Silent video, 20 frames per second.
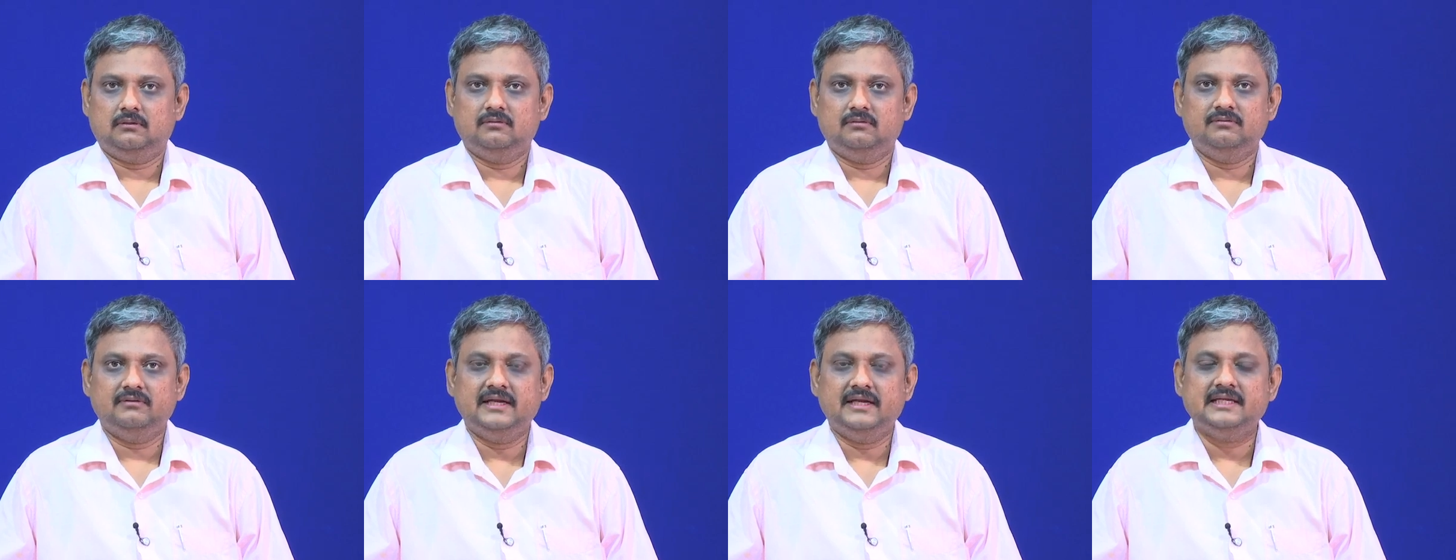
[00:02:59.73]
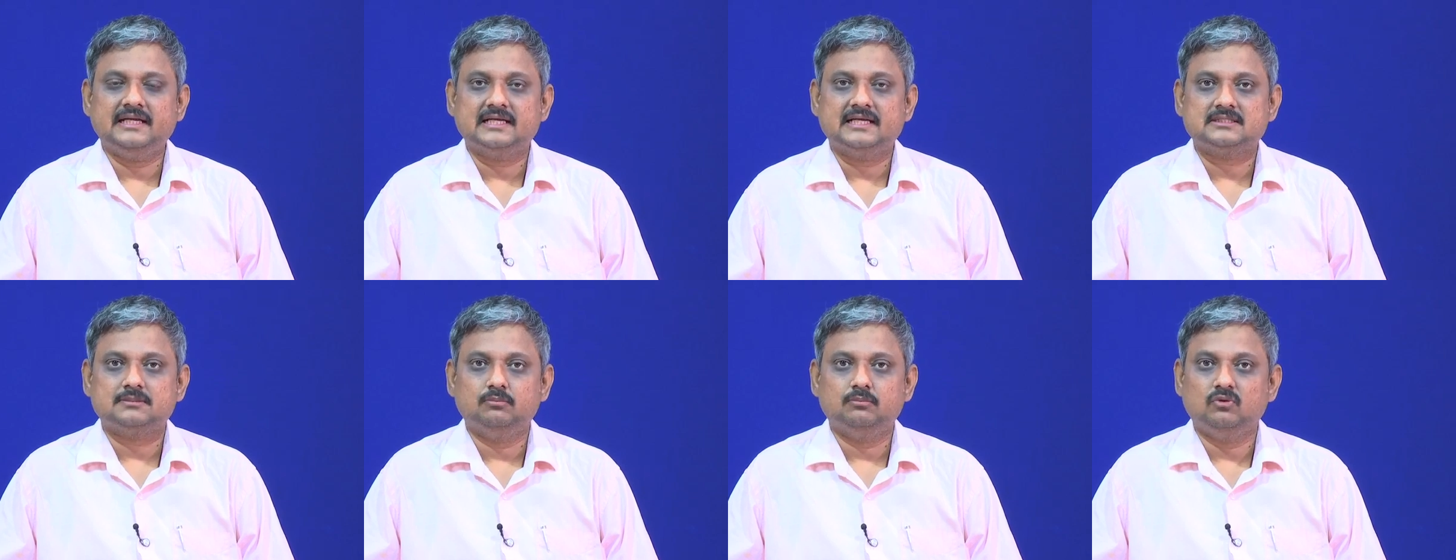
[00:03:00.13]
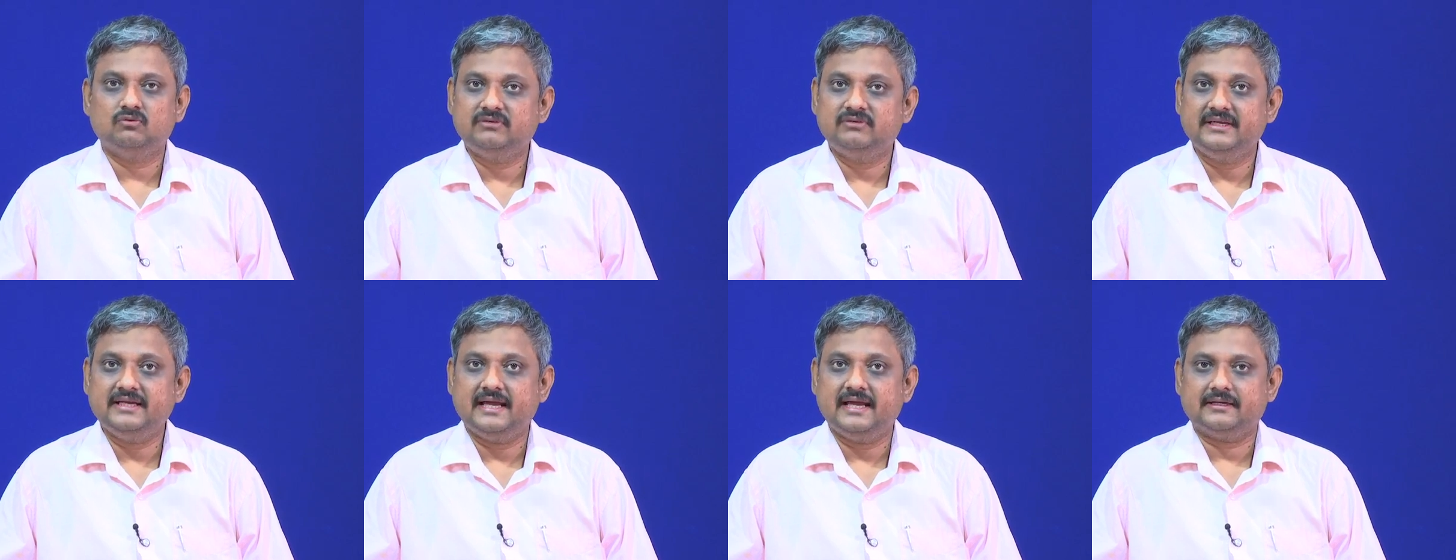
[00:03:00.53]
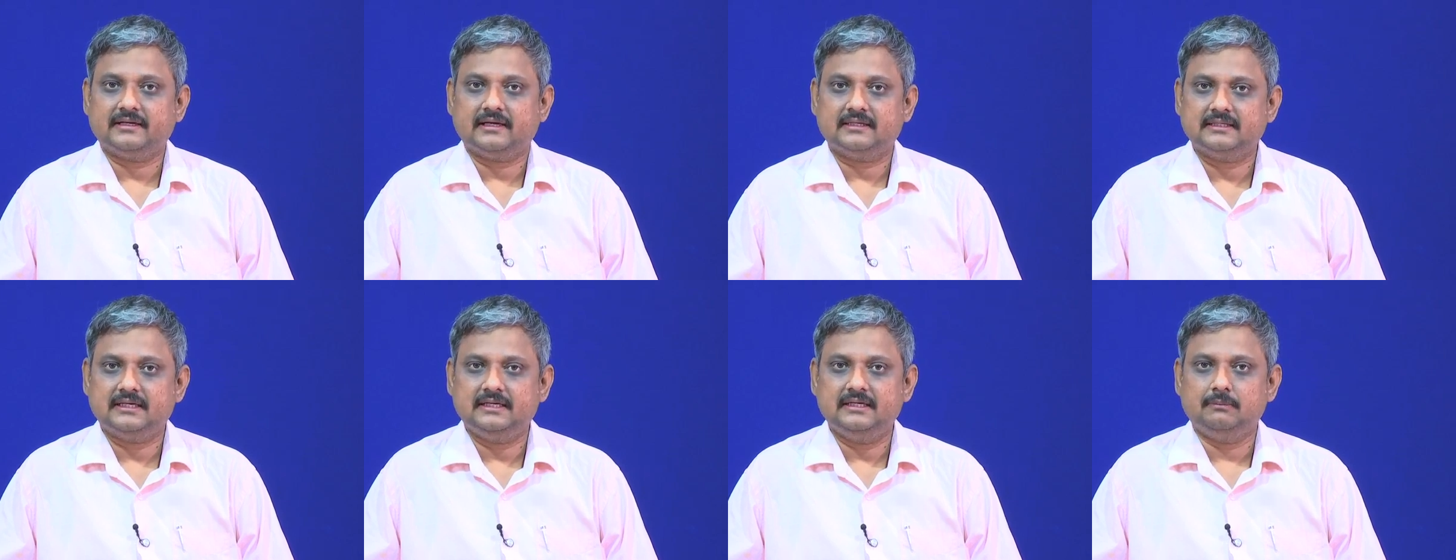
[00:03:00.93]
various movie and
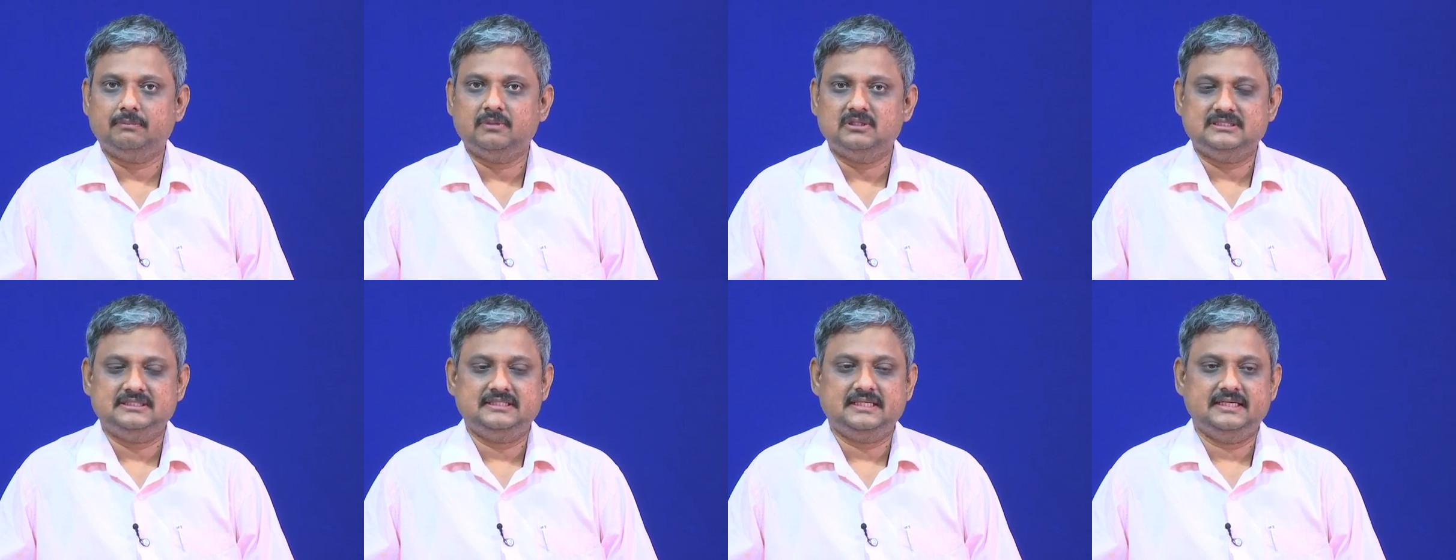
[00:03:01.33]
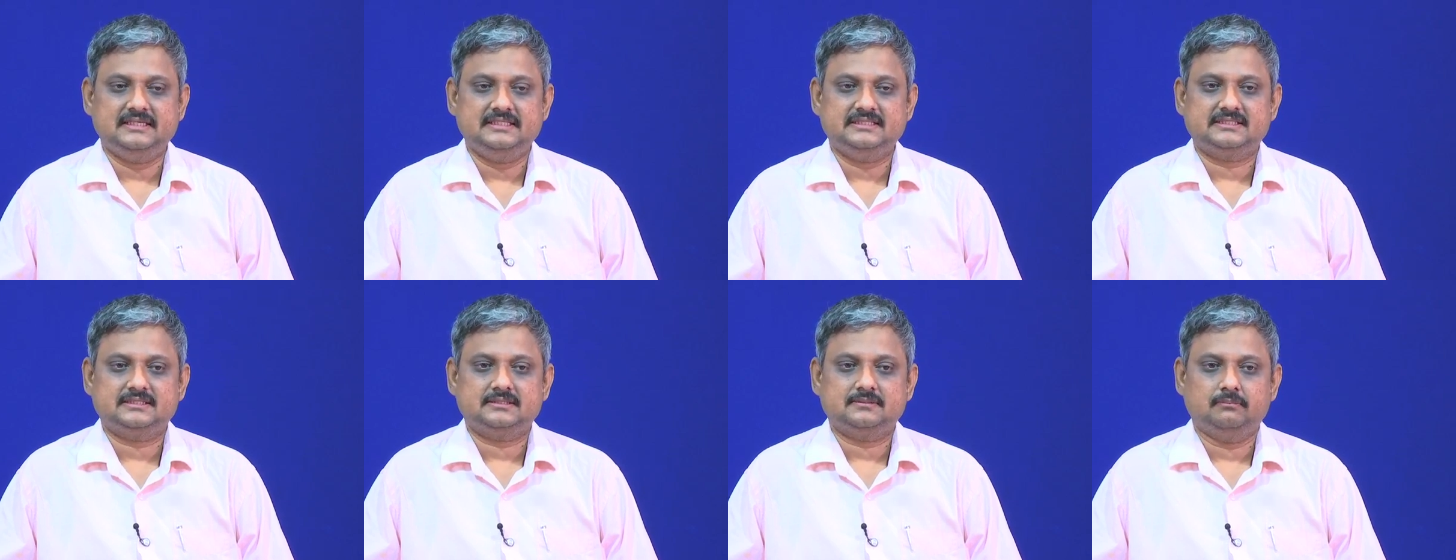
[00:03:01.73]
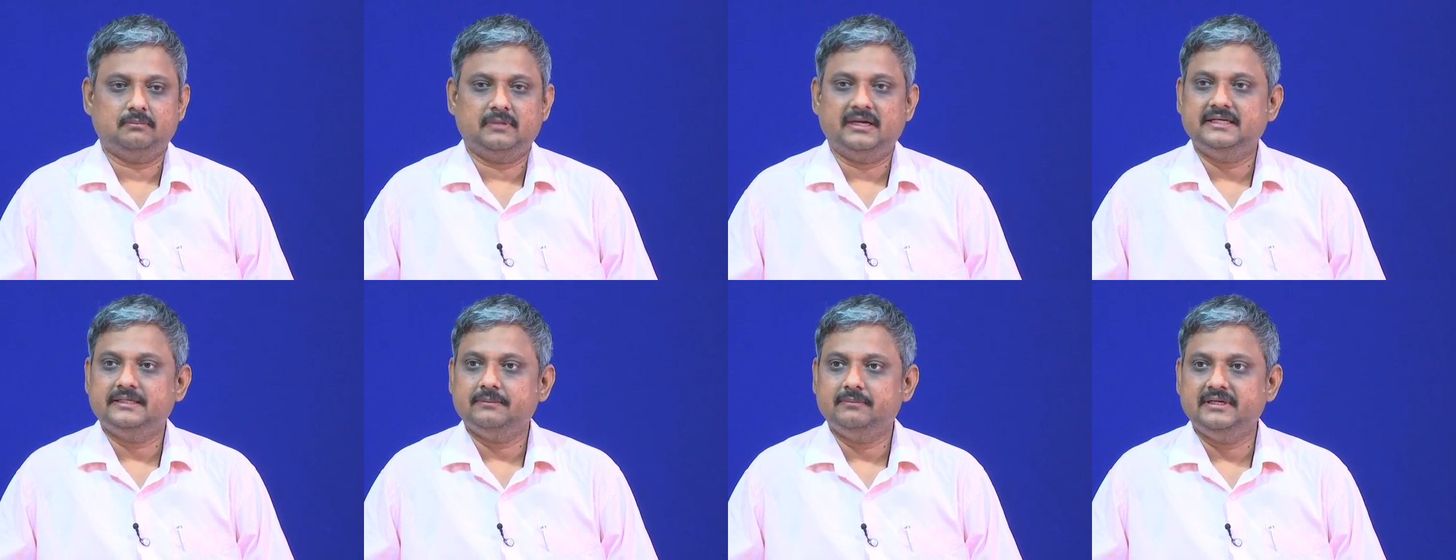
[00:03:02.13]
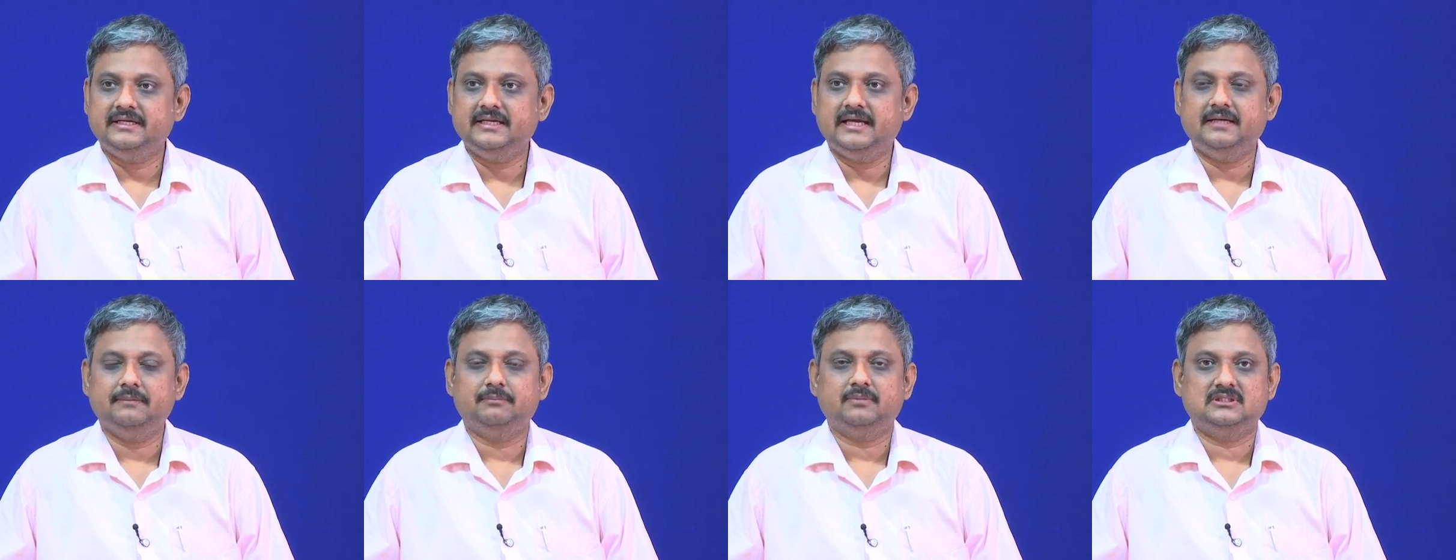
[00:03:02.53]
other repositories,
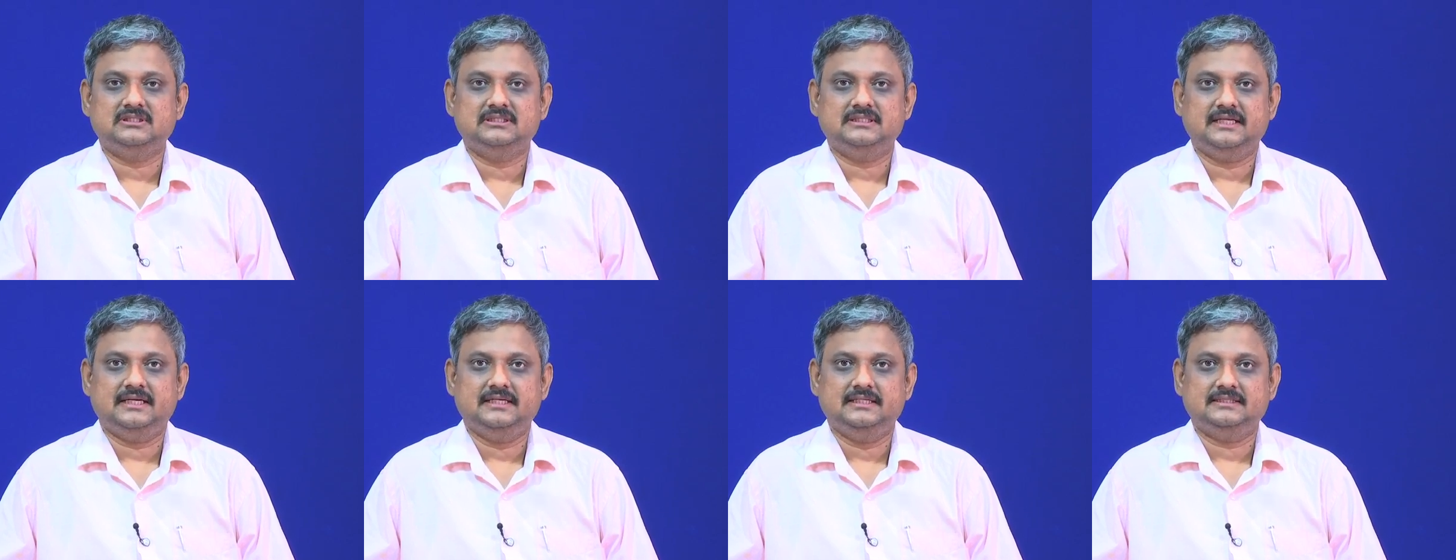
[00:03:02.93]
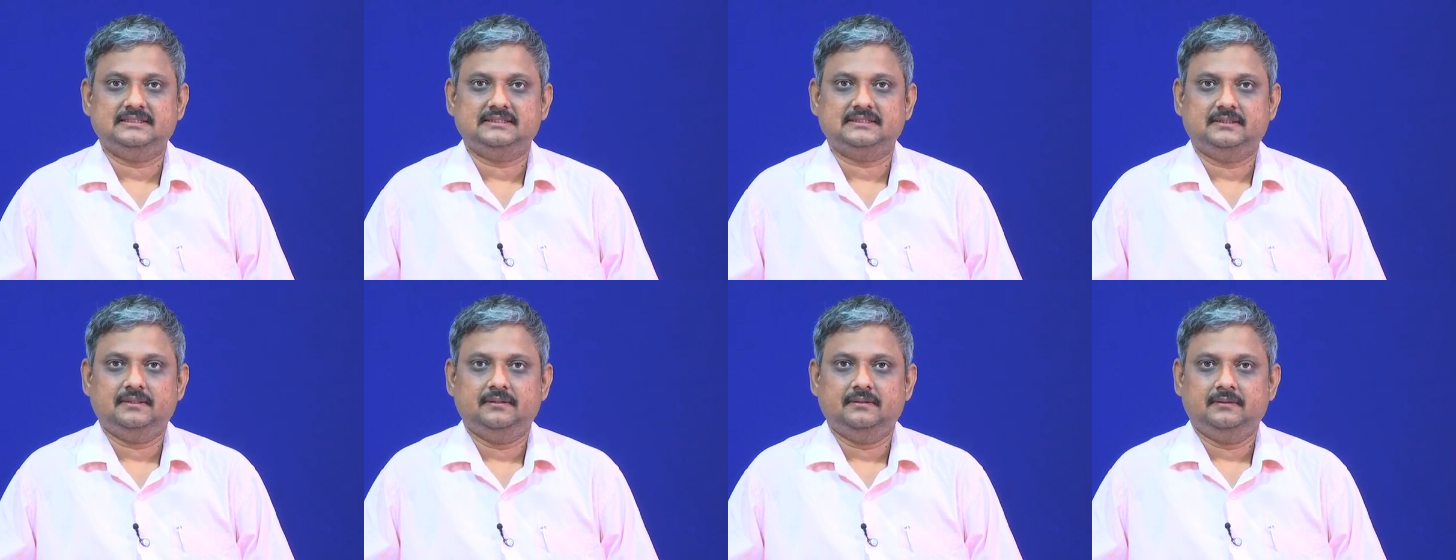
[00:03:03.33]
multimedia repositories.